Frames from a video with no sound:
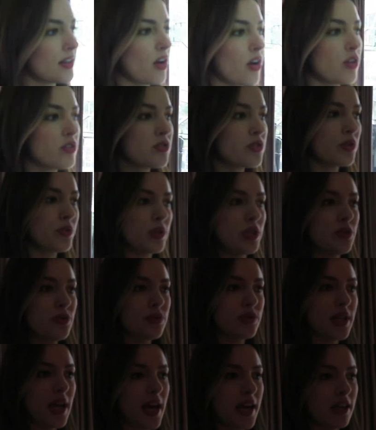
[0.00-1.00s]
can also
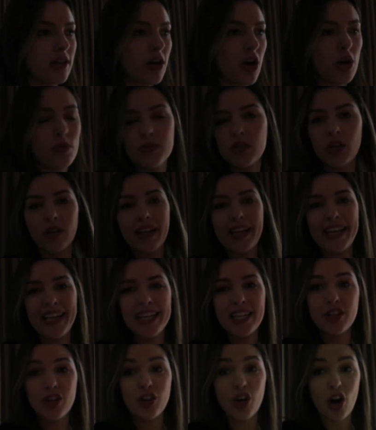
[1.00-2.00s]
use at your homes or
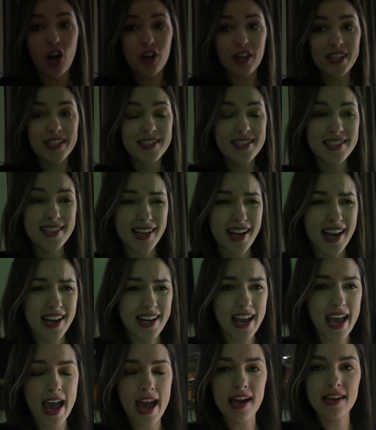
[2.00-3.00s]
like in your gardens to
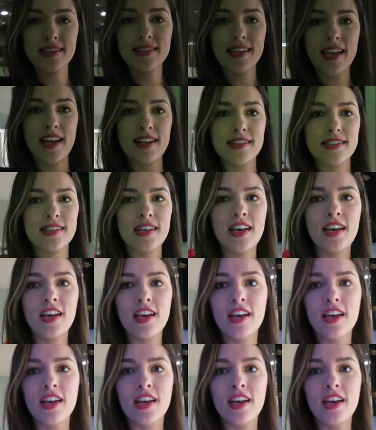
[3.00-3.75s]
kind of accent